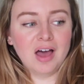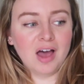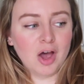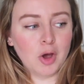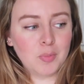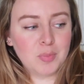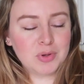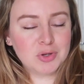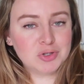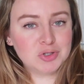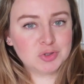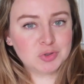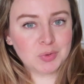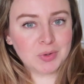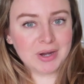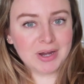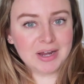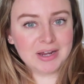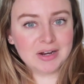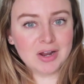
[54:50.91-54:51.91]
I hope you
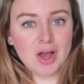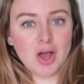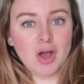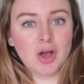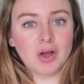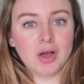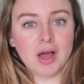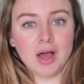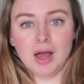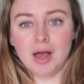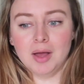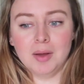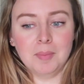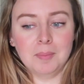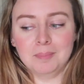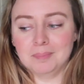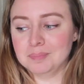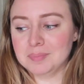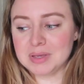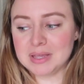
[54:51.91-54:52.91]
enjoyed
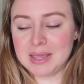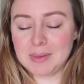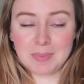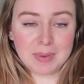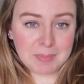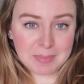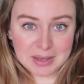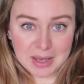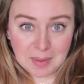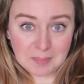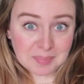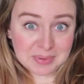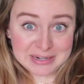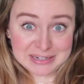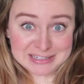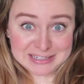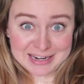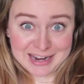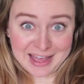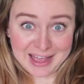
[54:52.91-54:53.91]
keeping me
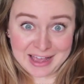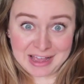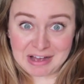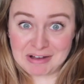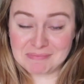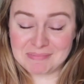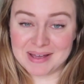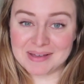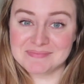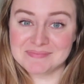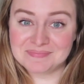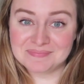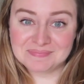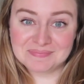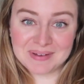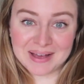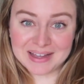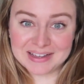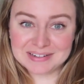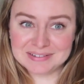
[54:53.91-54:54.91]
company today on
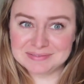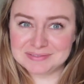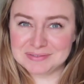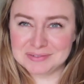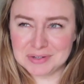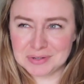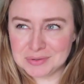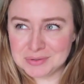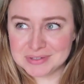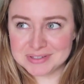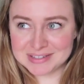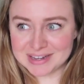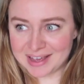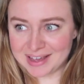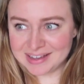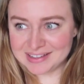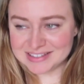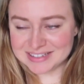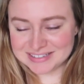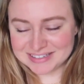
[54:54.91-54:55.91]
my
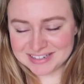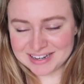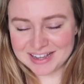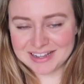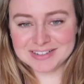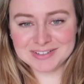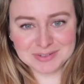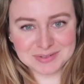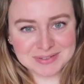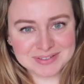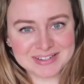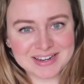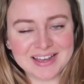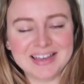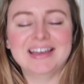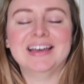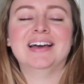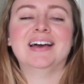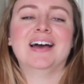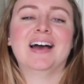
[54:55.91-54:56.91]
Tuesday. Is that today?
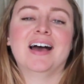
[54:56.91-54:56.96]
Tuesday?